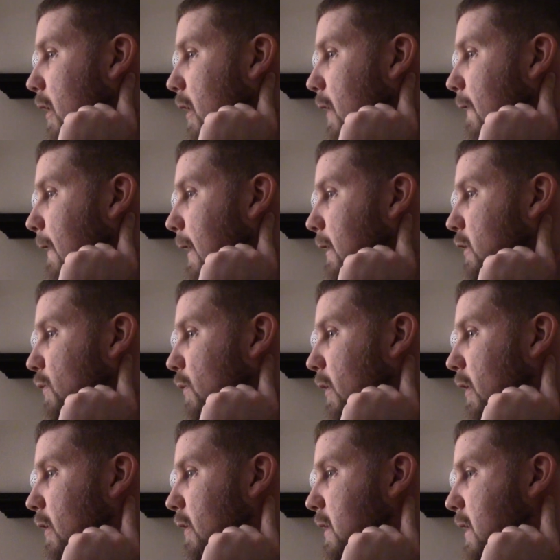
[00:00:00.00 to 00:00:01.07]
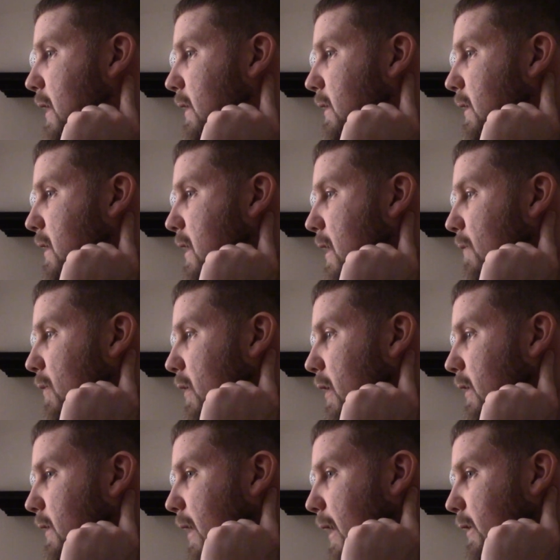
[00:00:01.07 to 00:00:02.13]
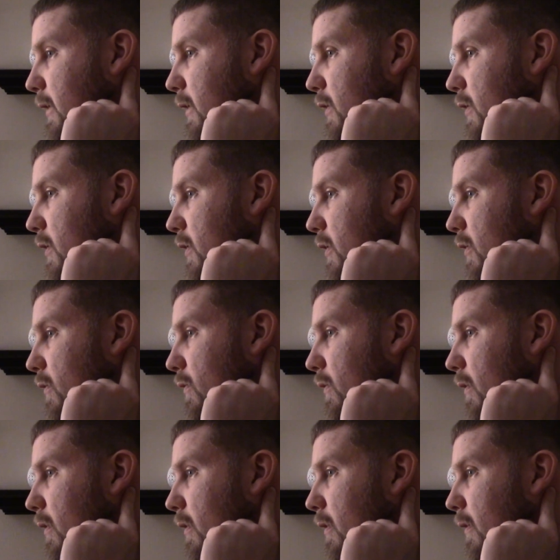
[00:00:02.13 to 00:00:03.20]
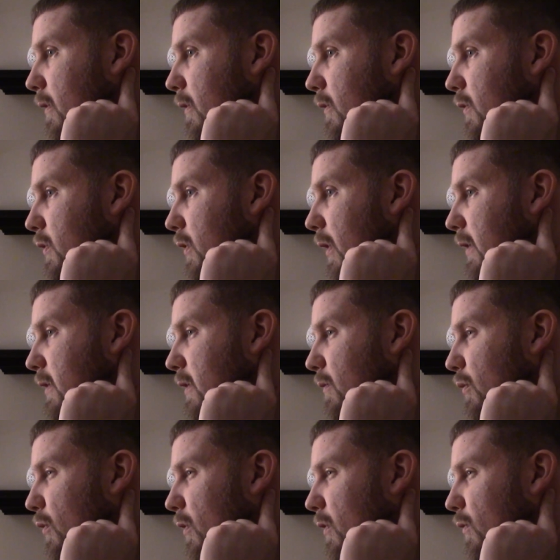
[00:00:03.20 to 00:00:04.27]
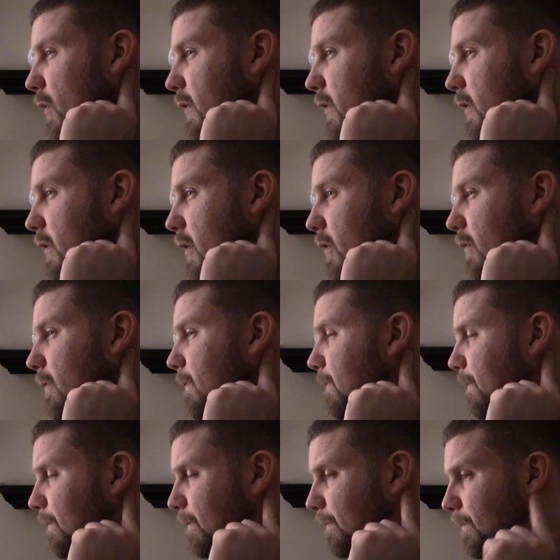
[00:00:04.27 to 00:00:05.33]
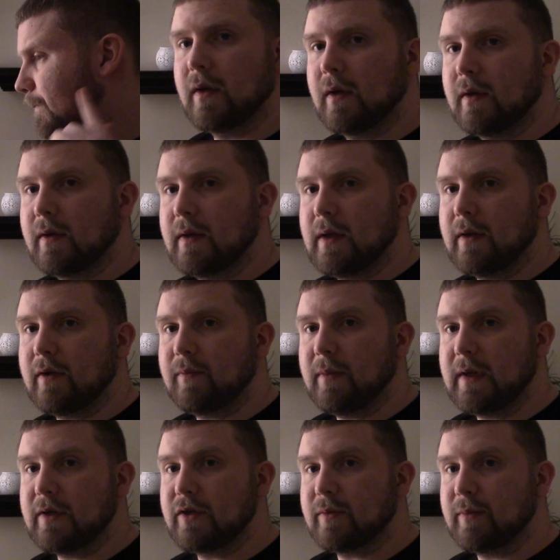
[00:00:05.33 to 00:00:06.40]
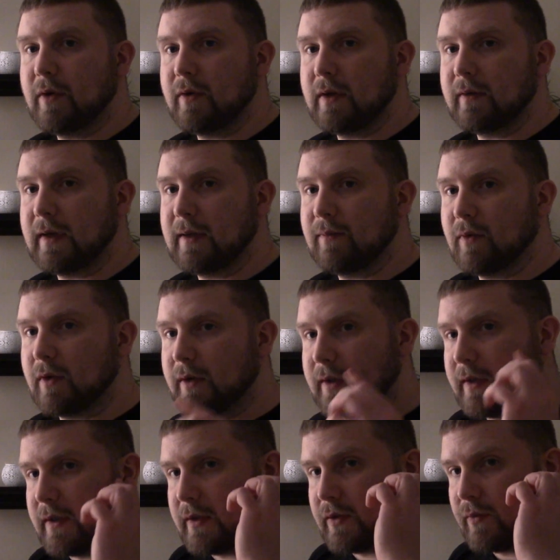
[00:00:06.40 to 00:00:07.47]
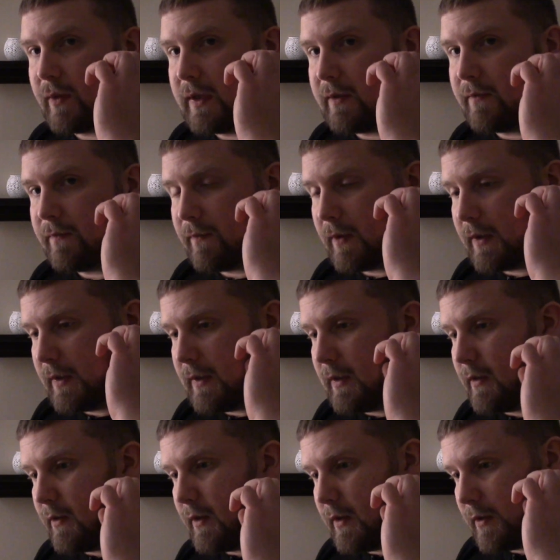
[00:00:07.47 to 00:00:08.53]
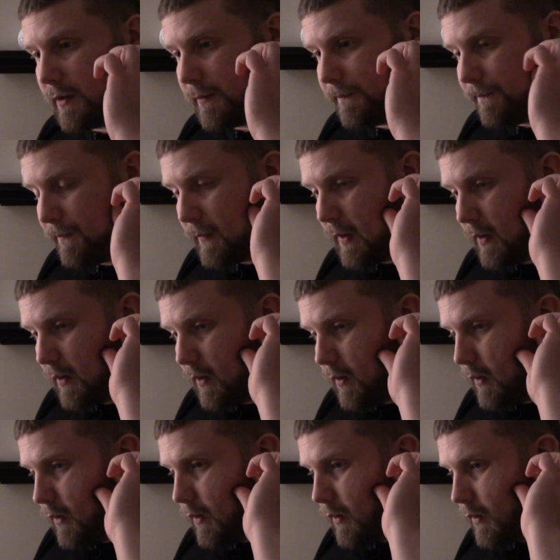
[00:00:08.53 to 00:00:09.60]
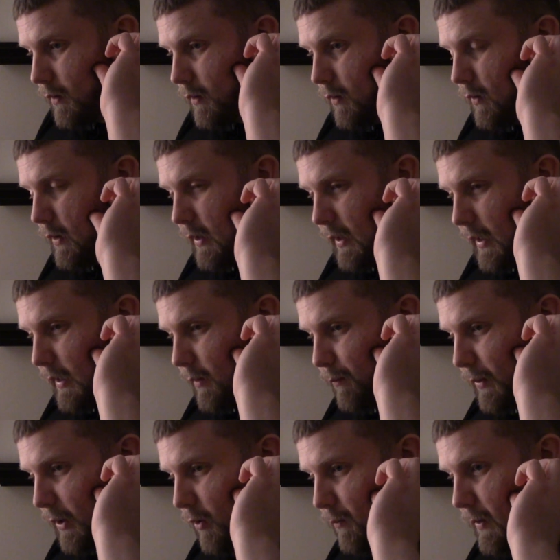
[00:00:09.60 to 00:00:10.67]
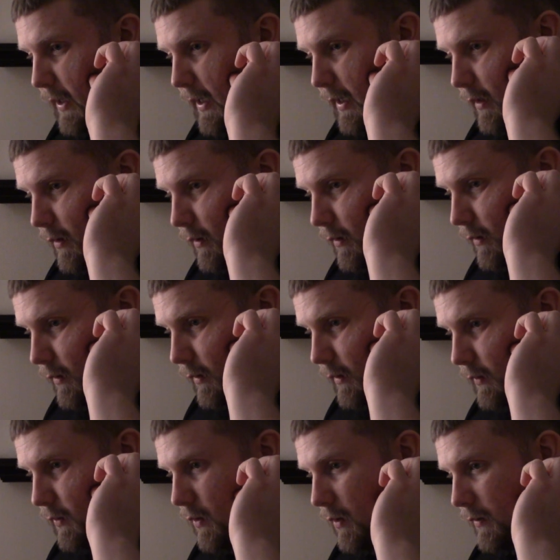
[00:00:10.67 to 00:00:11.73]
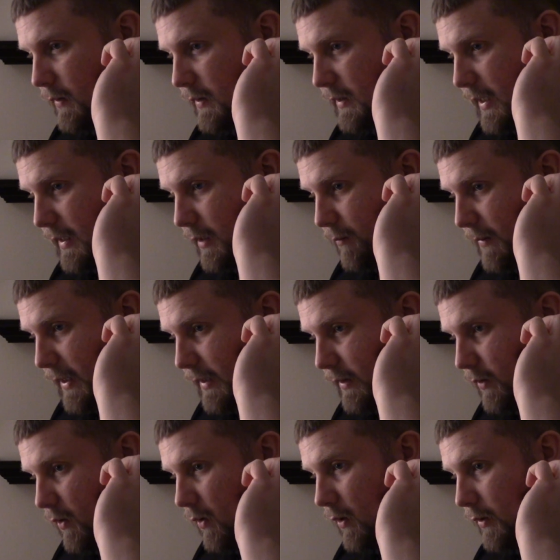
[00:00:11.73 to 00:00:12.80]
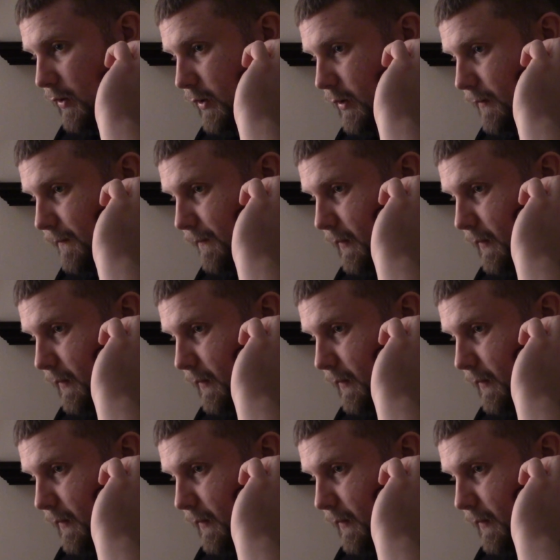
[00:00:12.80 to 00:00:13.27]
And that's where the SCM attaches to, so that's an important one to know. The other major bony landmark is right in front of the ear here. You can kind of palpate. It's called the Zygomatic Arch.